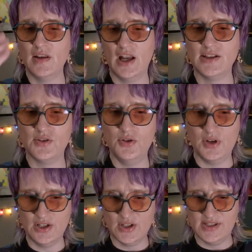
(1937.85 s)
And so you
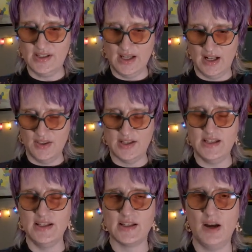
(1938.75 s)
can just sit in the seats